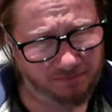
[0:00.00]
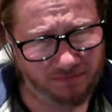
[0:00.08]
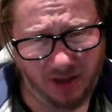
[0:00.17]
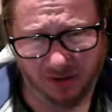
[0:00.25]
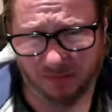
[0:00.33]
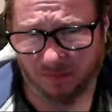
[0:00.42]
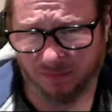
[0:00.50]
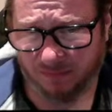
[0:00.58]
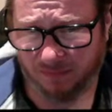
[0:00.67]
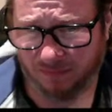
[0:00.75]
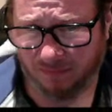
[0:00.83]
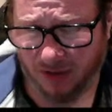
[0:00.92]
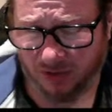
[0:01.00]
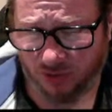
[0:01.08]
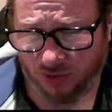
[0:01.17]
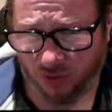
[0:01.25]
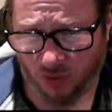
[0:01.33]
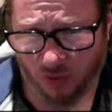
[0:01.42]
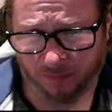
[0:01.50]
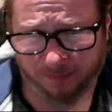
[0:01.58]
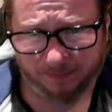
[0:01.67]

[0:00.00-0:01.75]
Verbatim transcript: I'm not sure.